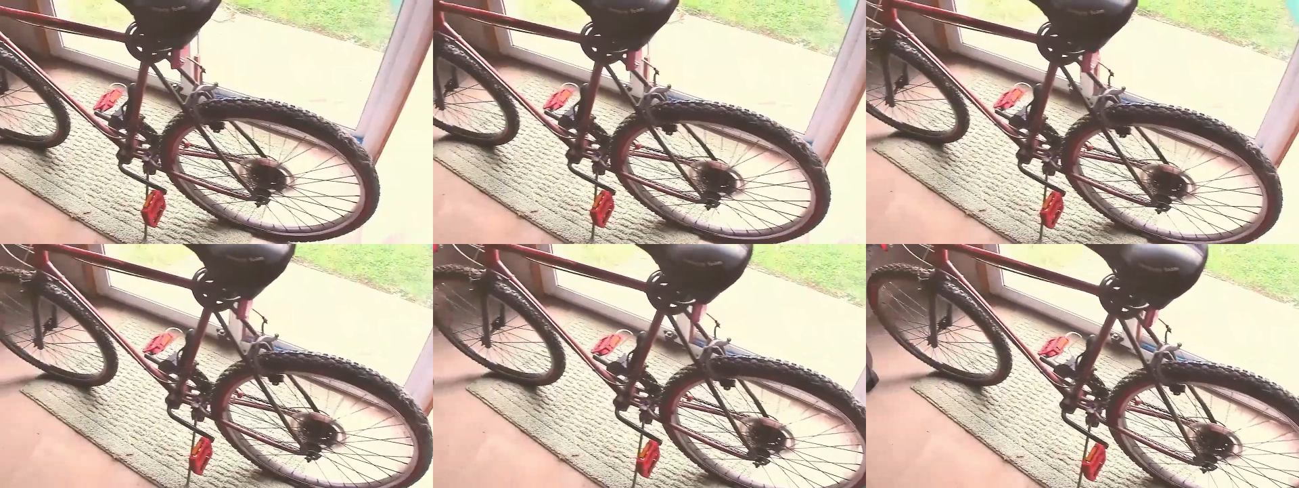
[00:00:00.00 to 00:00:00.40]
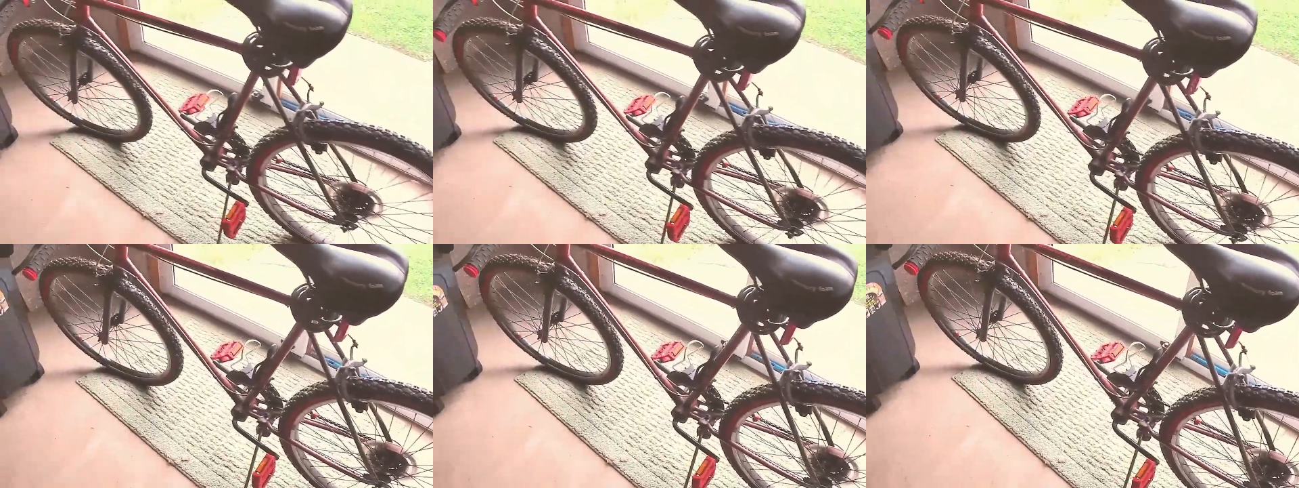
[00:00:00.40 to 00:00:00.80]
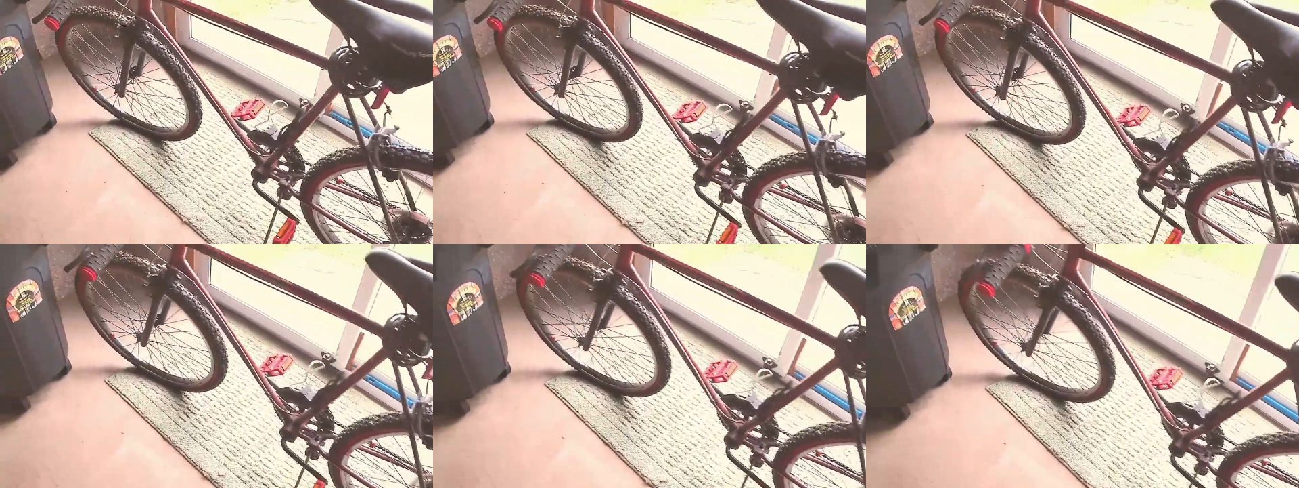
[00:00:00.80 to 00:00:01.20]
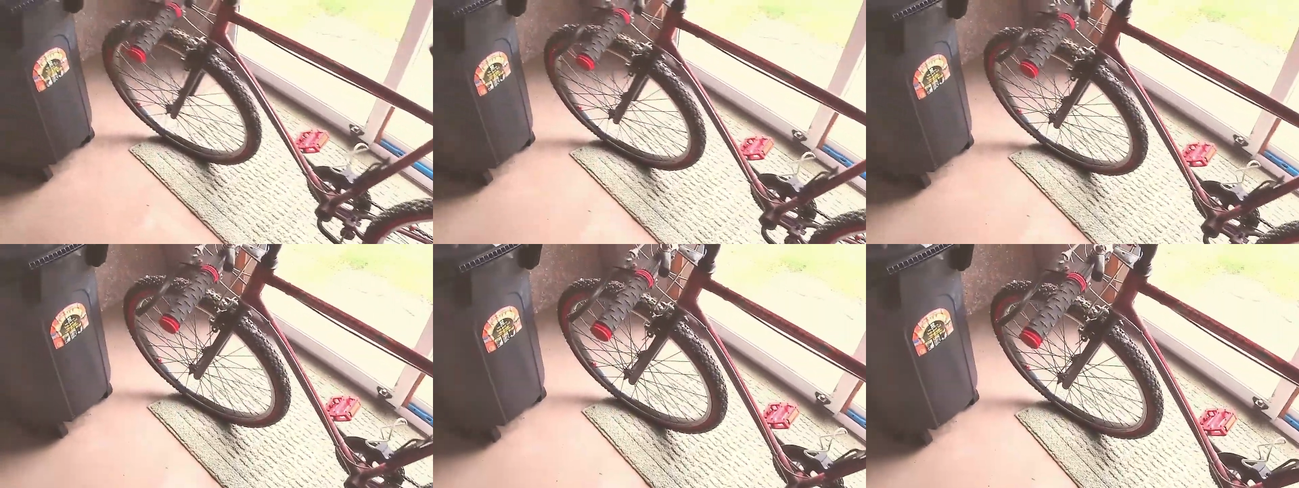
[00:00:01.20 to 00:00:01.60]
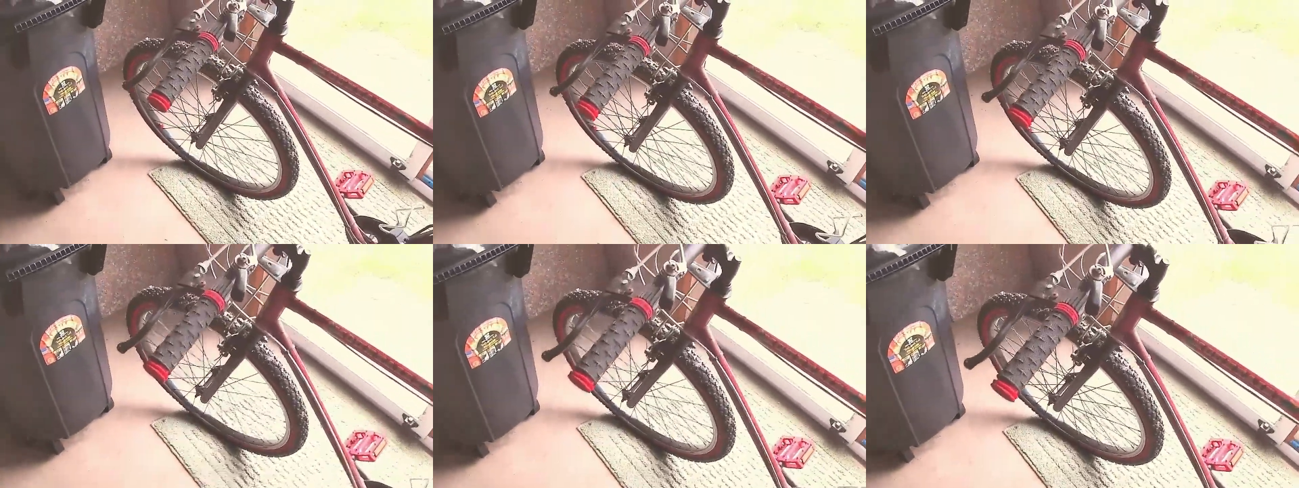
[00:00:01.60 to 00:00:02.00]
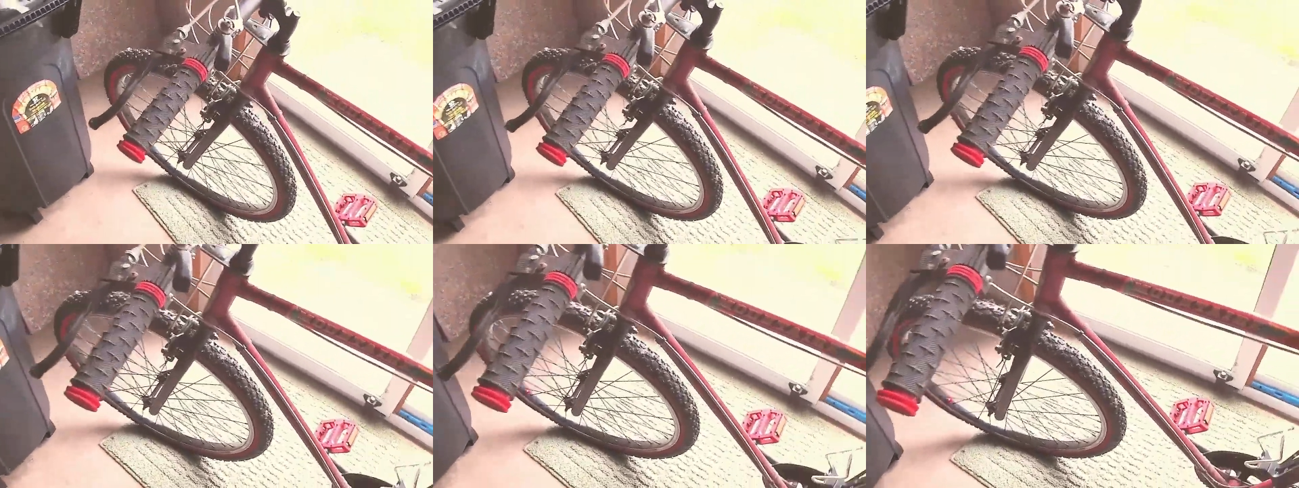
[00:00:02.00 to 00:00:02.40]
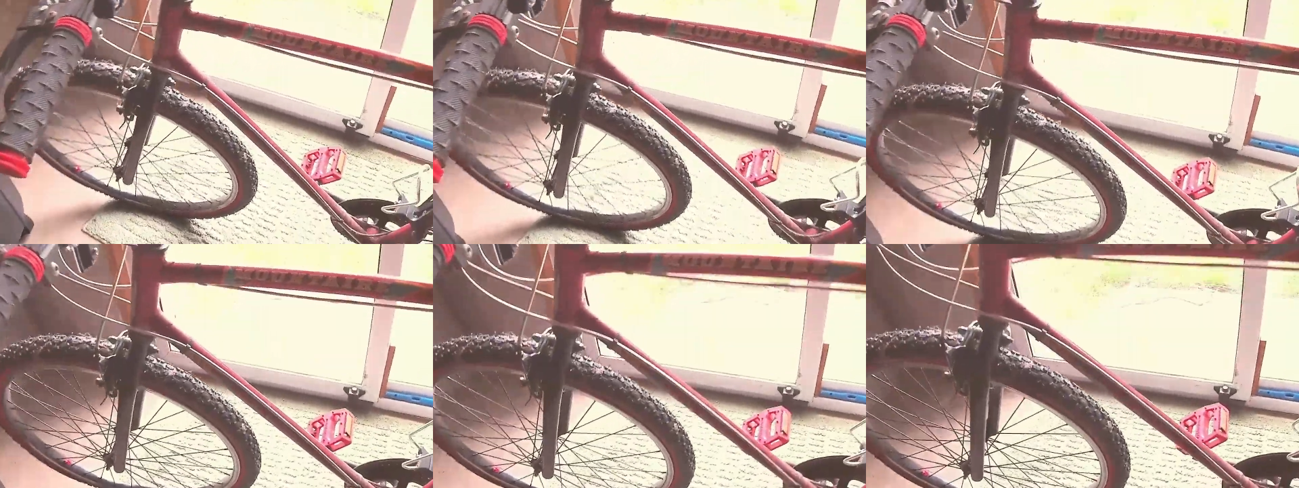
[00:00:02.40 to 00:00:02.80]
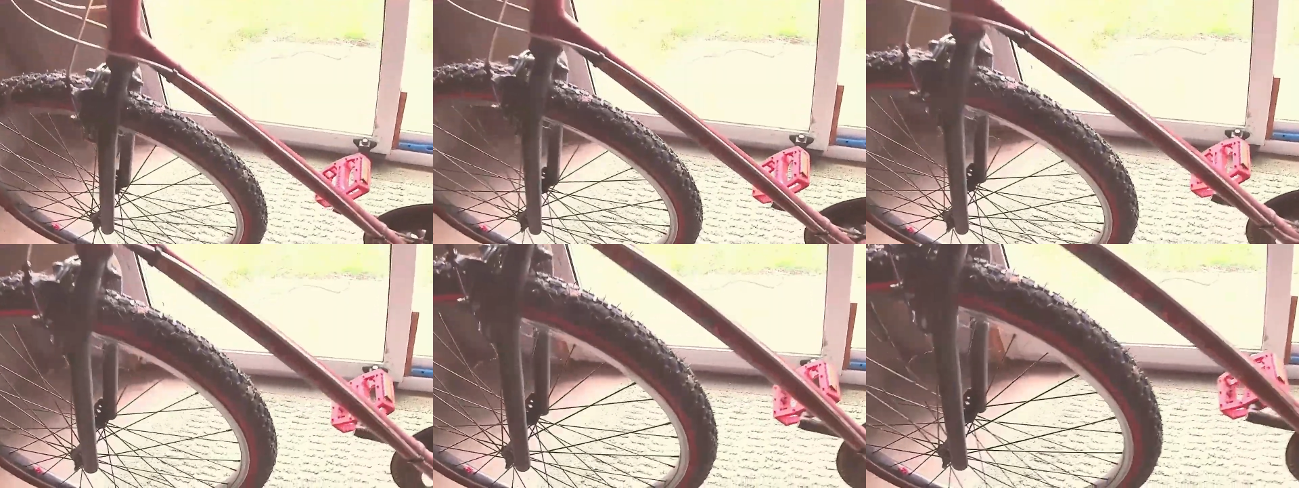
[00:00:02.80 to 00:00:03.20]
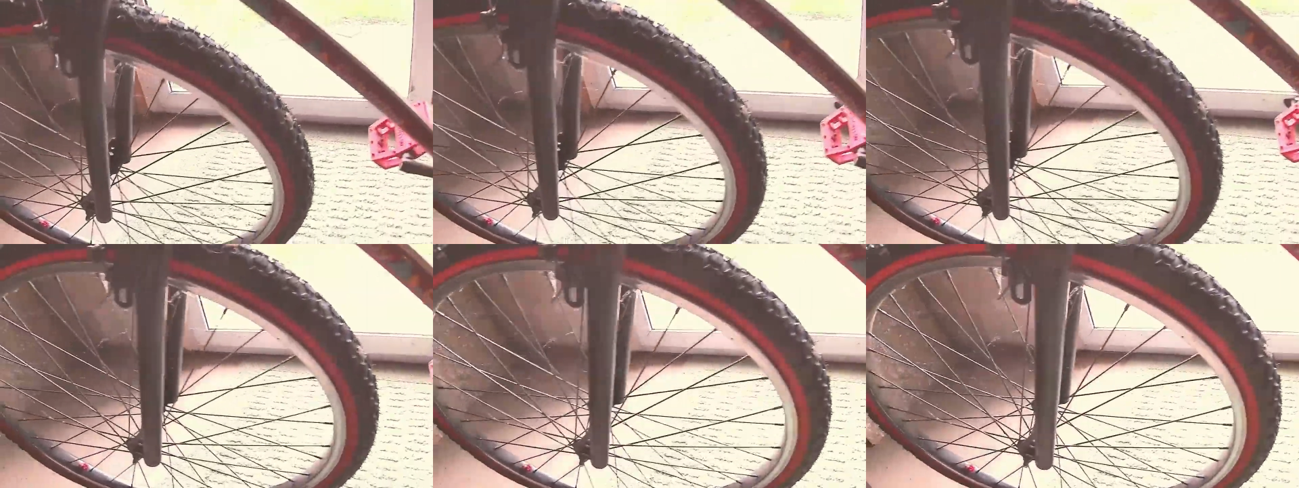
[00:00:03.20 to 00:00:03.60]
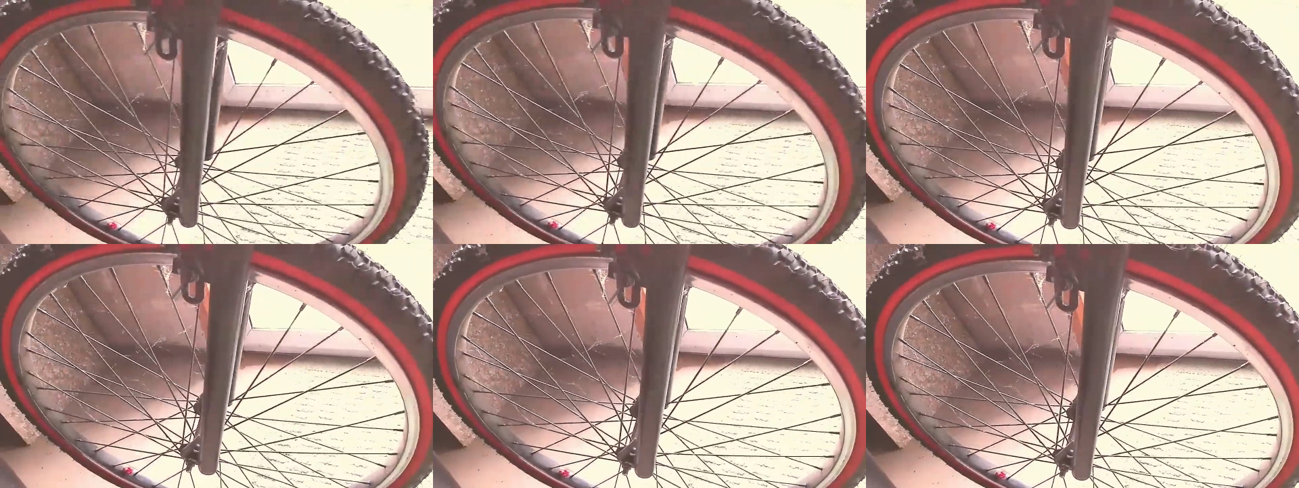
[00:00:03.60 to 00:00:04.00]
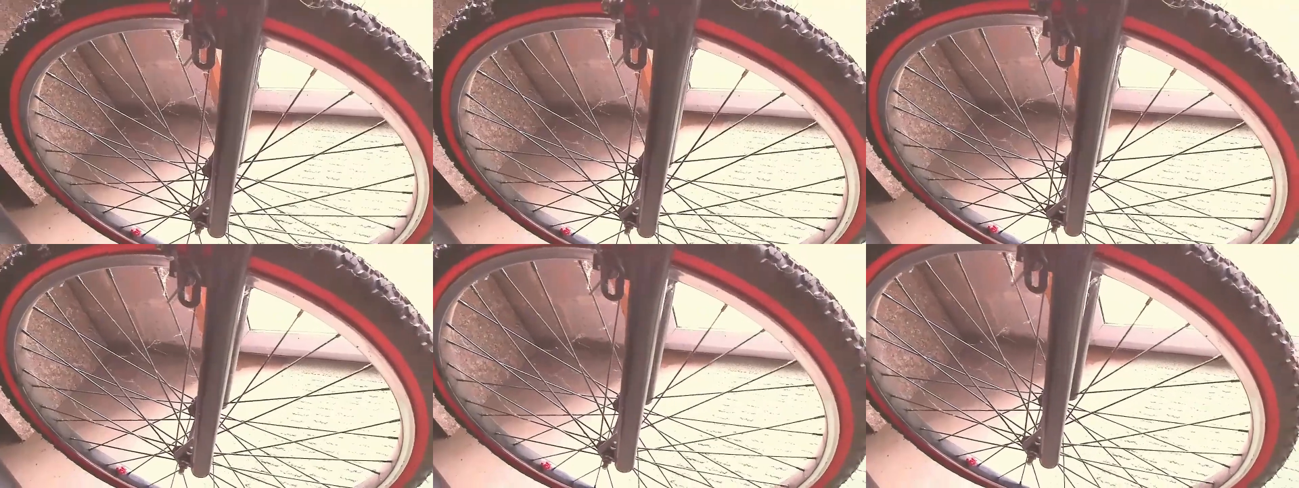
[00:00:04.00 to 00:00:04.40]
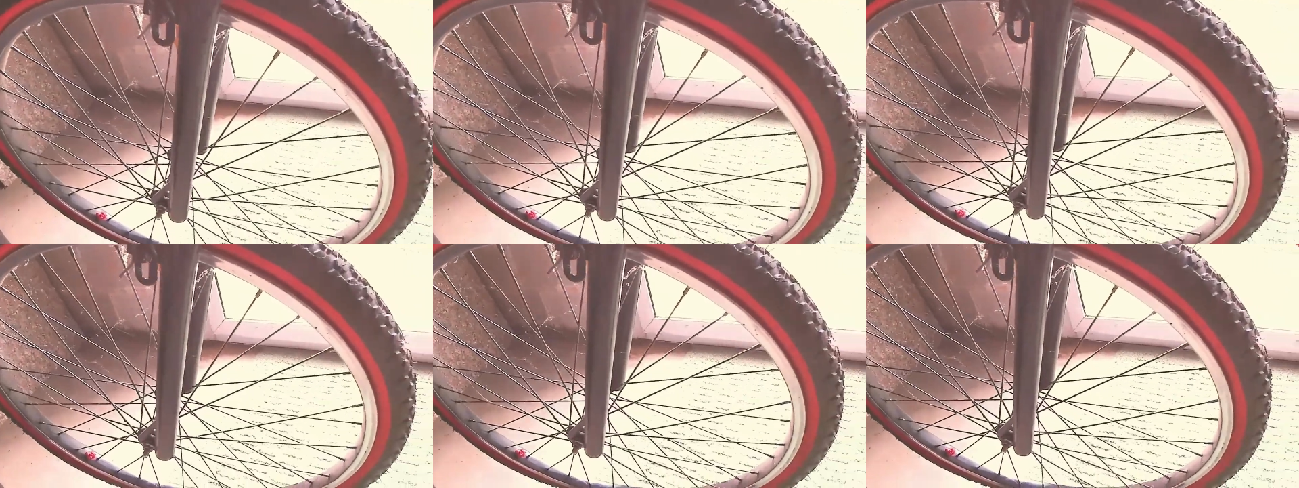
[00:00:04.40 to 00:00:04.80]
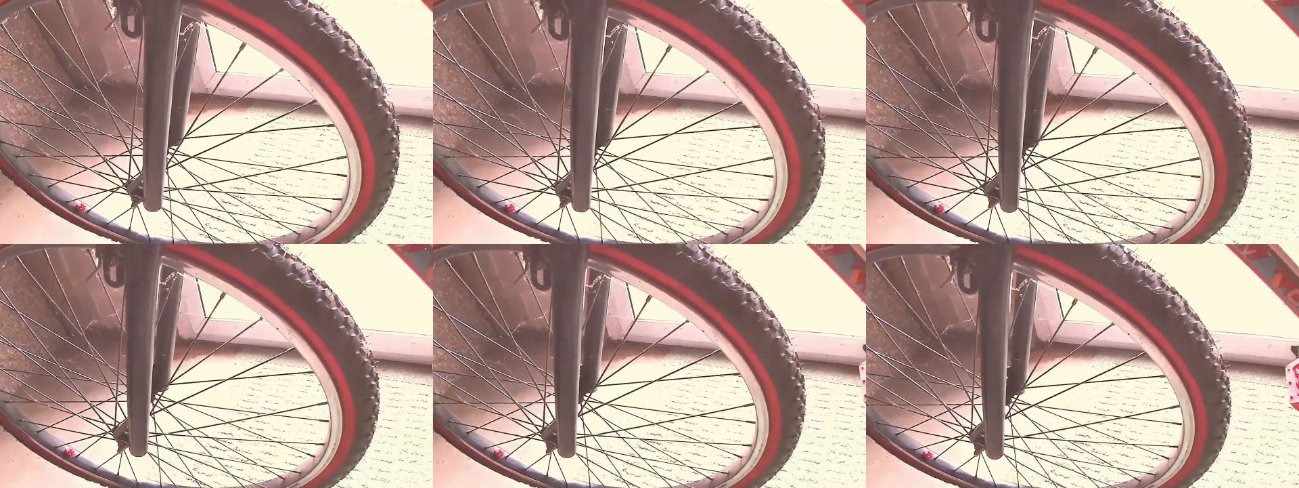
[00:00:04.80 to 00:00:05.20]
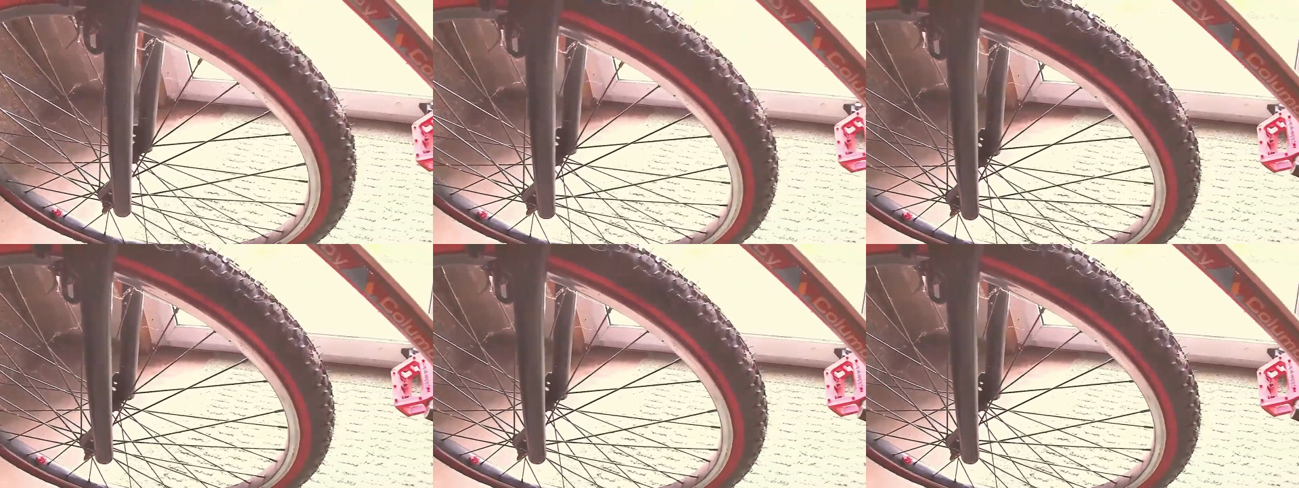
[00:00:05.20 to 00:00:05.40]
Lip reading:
Nobody's mouth can be seen.